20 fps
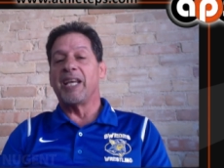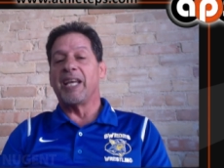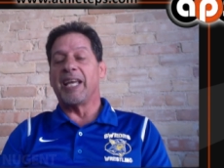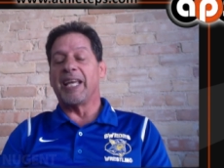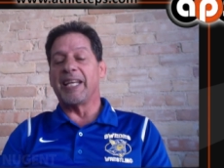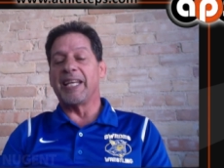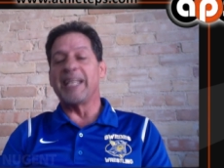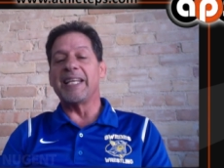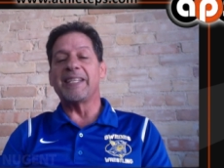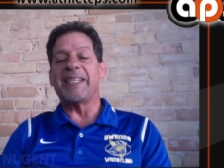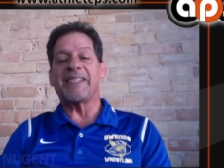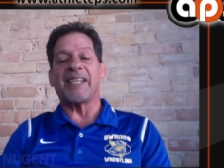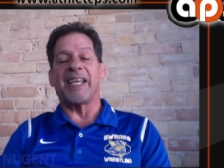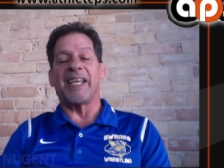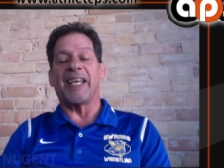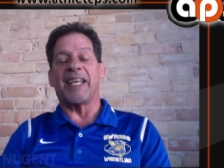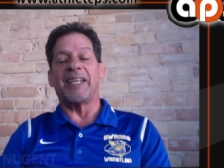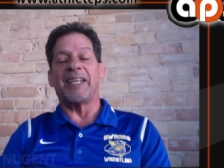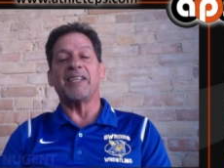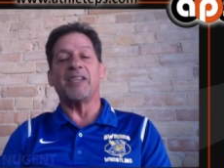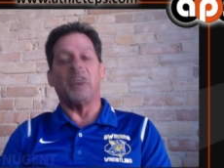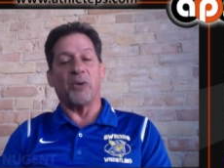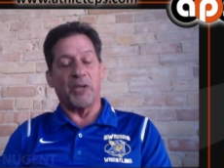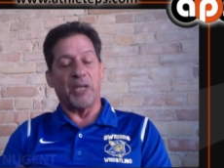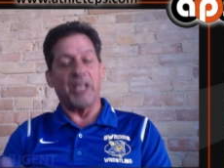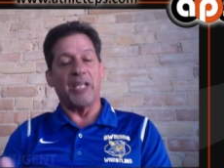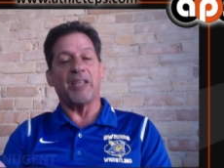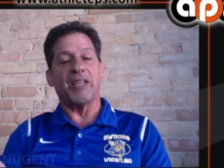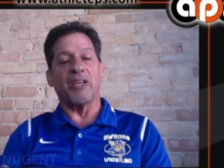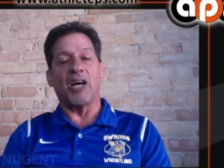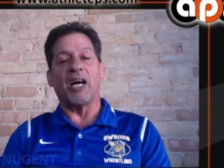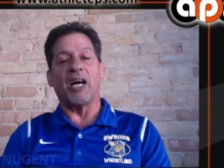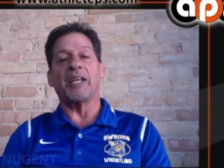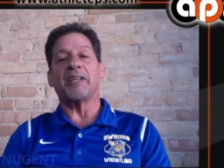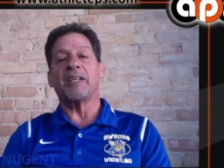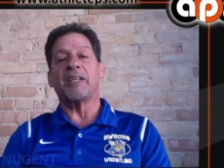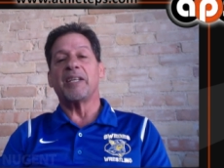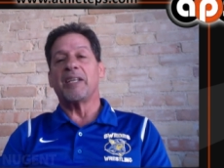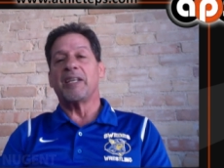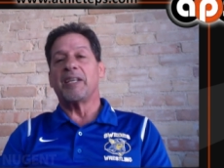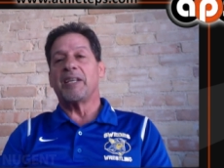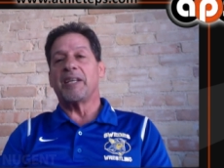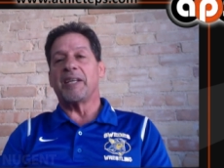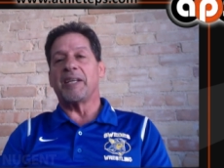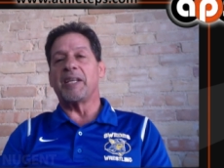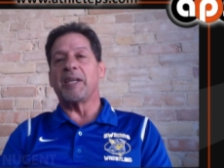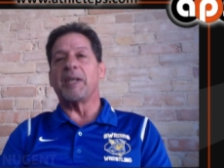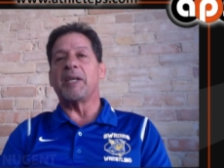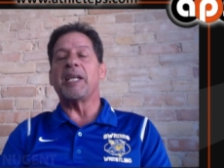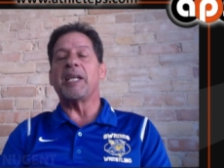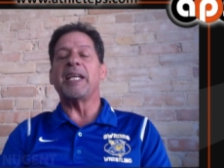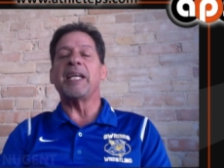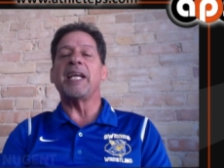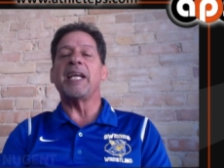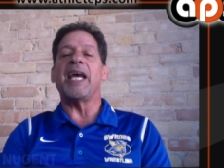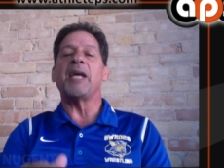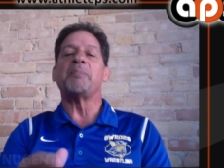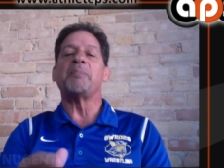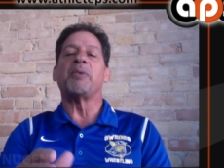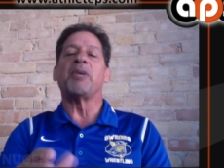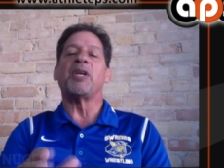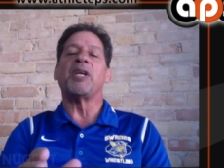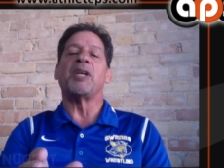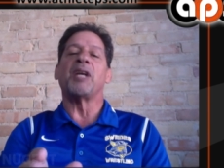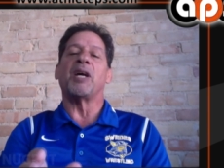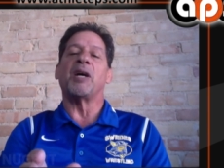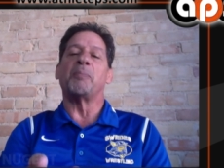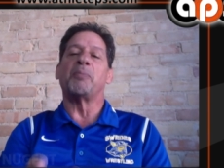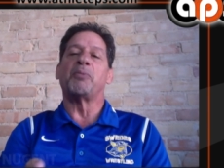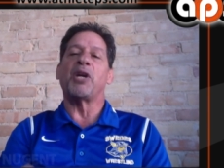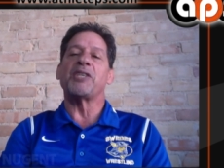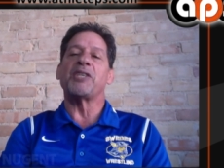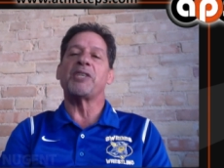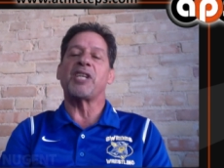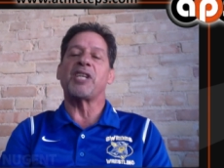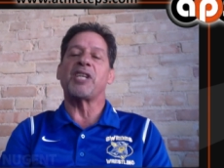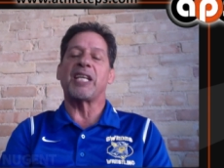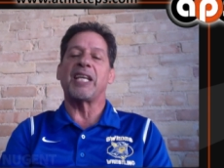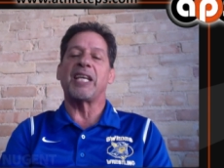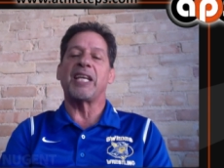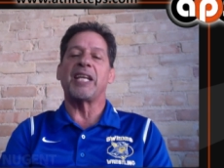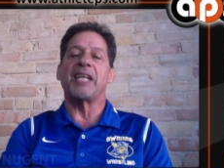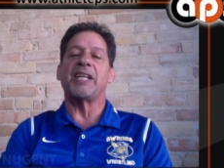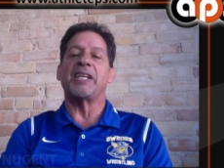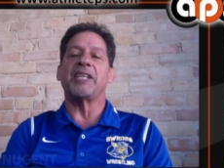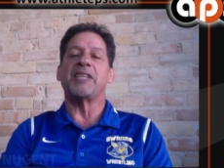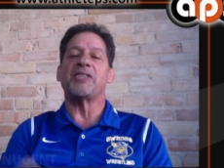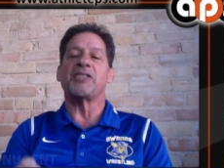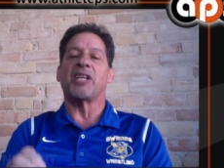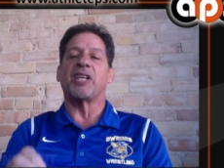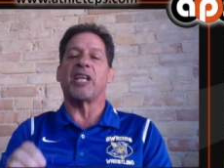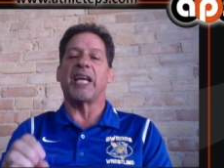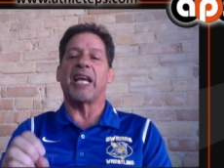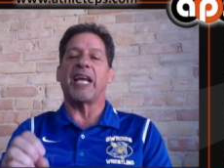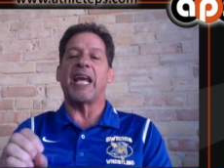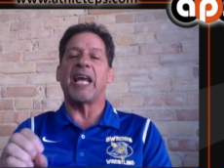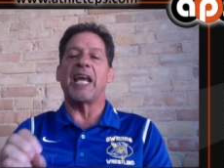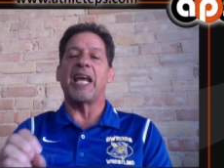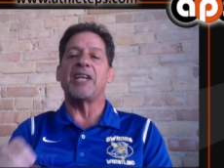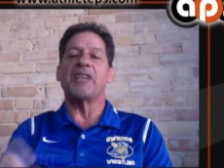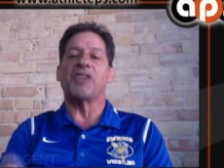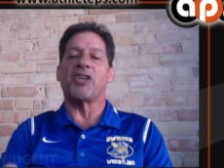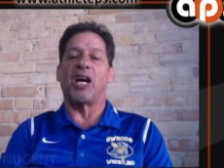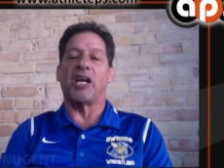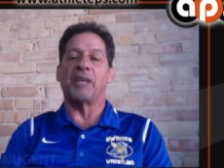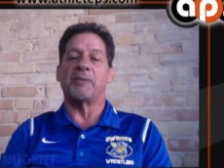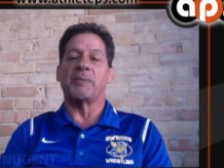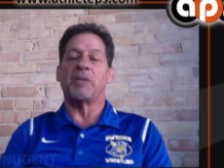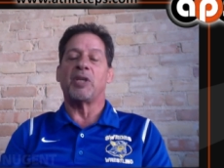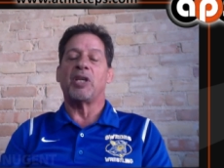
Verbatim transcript: And he said, you know, he thought he had been uh, President Kennedy's liaison